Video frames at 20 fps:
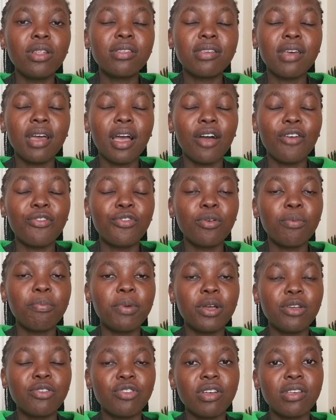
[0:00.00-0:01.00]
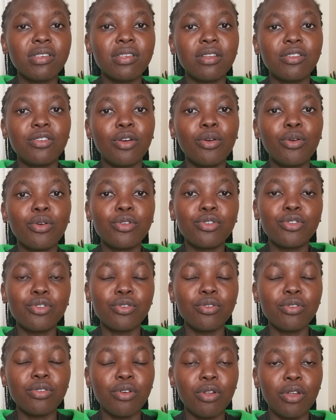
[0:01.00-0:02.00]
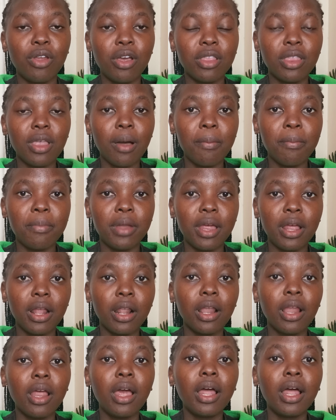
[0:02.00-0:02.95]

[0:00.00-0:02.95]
take a few pictures that you're going to use on your thumbnail.